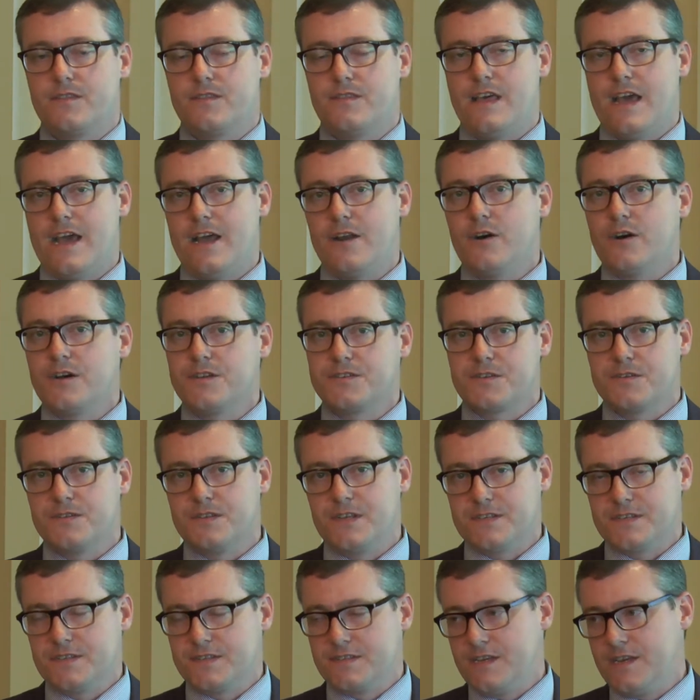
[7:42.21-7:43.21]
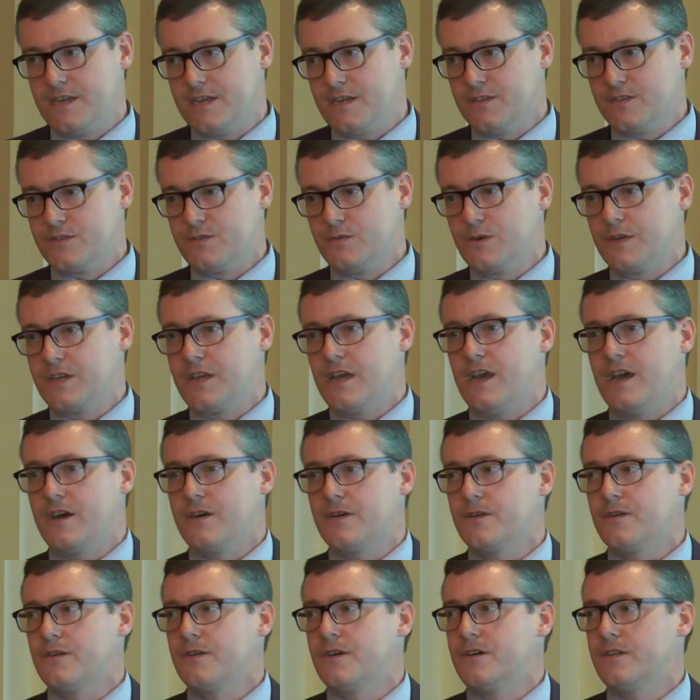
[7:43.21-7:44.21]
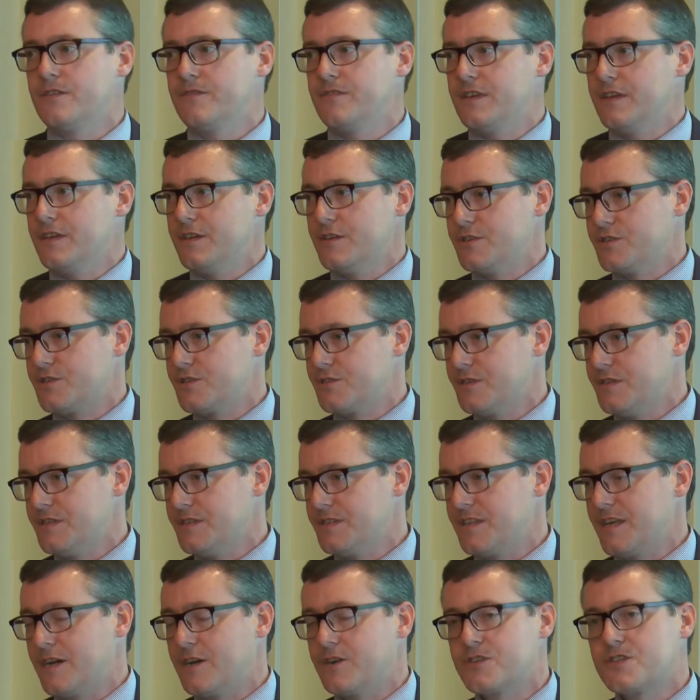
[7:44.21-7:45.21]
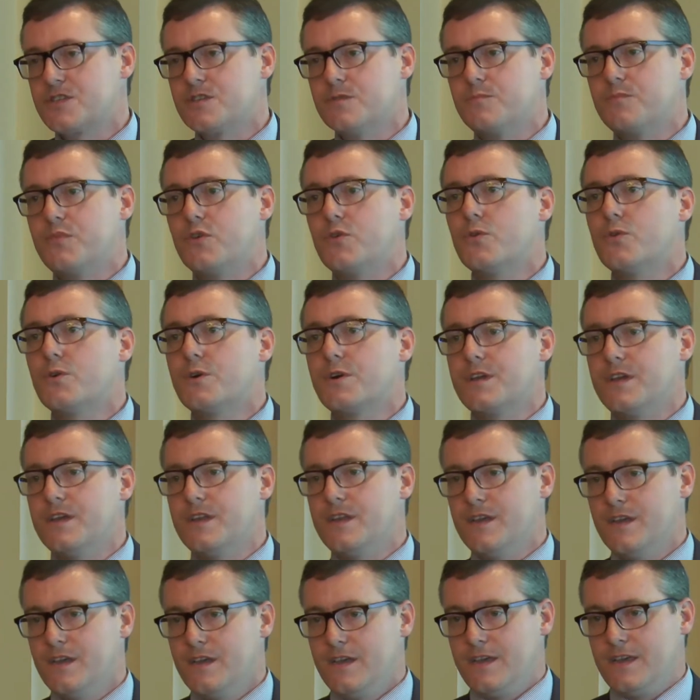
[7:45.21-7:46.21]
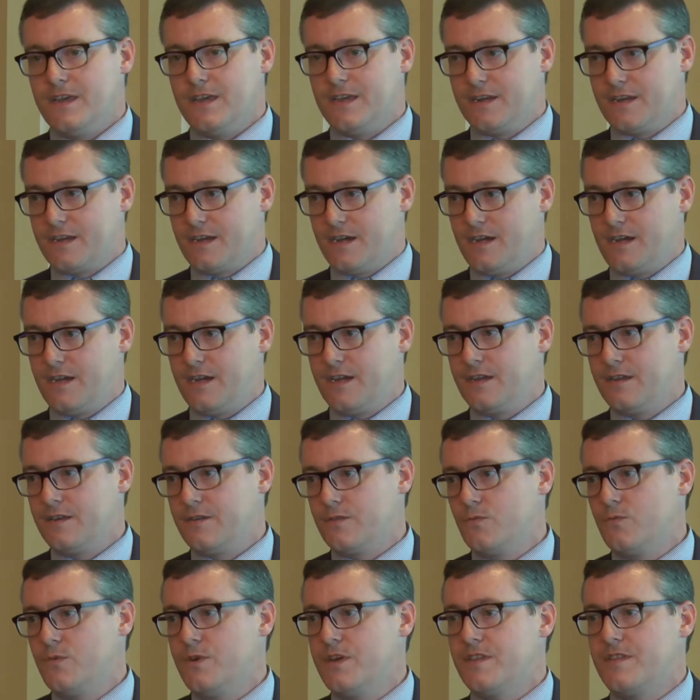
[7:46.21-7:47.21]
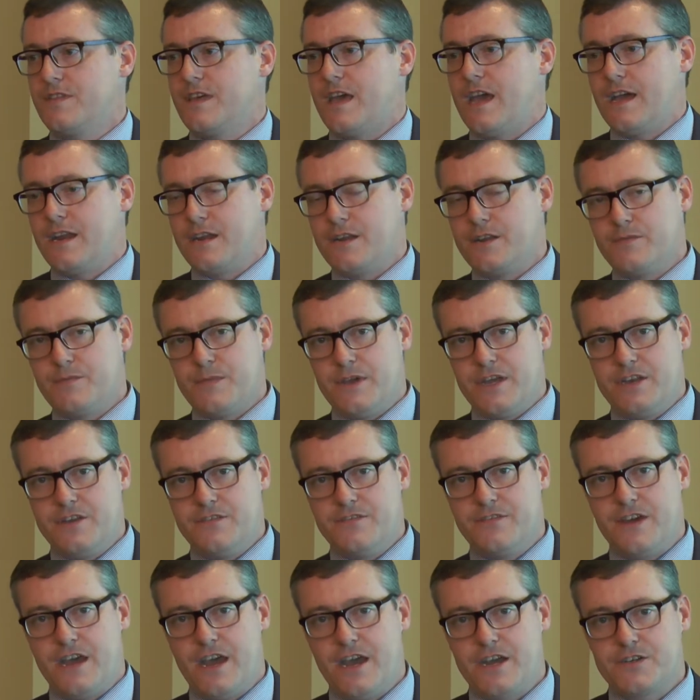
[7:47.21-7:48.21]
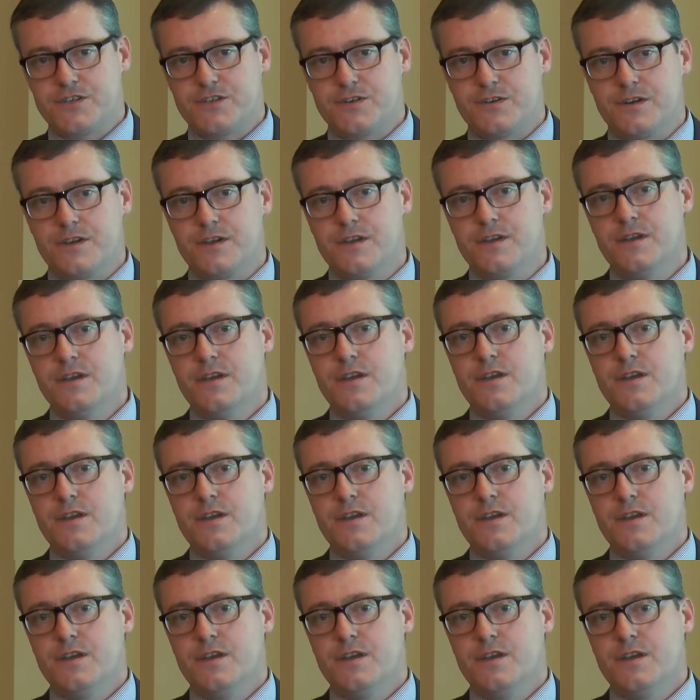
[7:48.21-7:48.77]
that also doesn't take into account all of the industries that are supported in kind with additive manufacturing